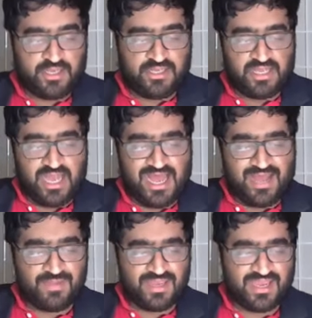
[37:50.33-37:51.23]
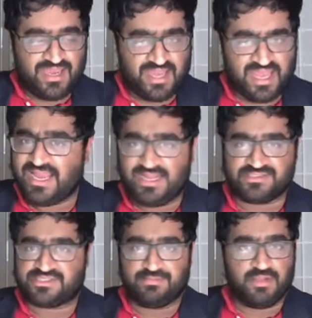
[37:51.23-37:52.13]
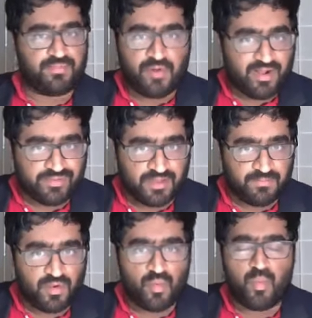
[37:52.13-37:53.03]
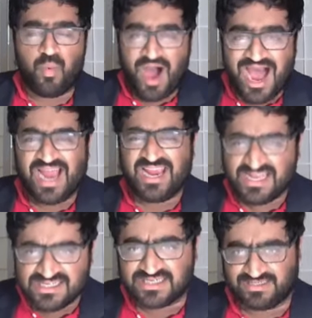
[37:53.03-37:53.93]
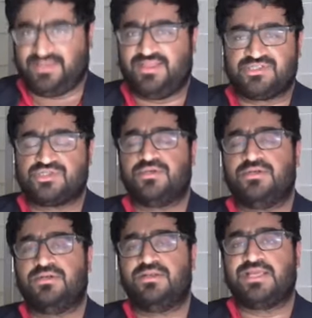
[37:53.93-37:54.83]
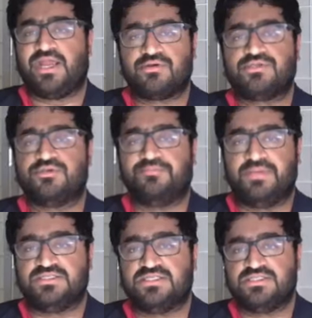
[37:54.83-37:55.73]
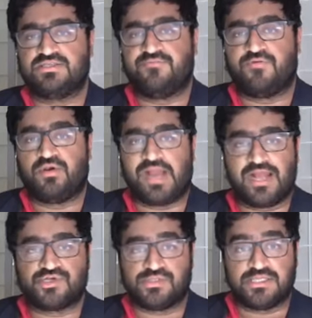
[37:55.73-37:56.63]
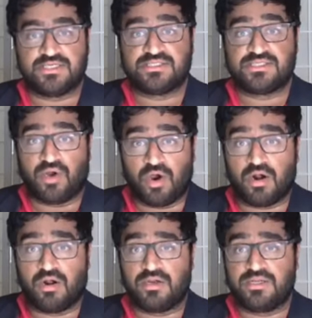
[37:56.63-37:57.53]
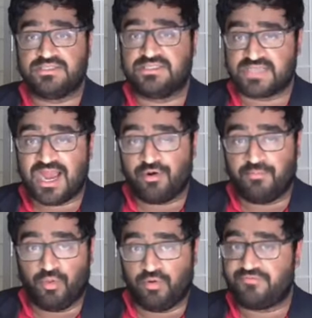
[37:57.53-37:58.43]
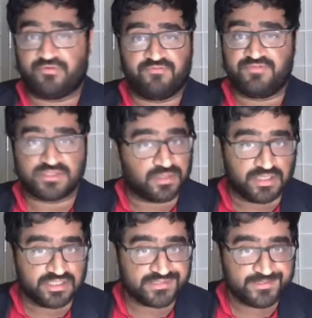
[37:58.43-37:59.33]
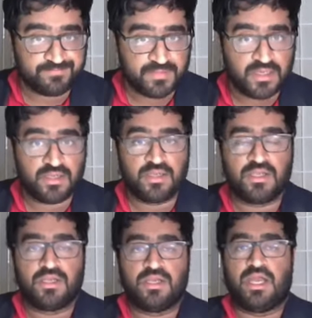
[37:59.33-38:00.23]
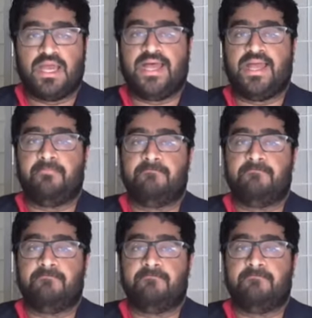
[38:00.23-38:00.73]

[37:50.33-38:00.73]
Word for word: Um, again, similar problem. Why is it that certain character pieces for a naturalist are desirable or for a physicalist? Um,